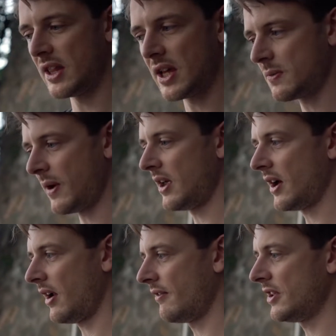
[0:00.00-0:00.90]
that's where you
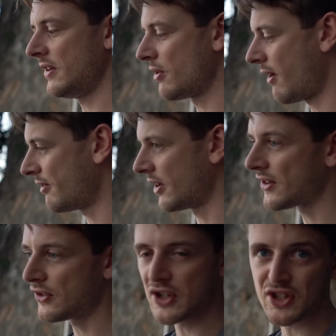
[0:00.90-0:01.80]
kind of leave your offerings
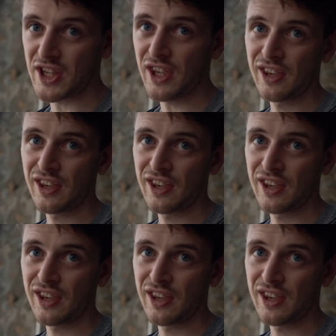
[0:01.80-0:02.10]
for the sea,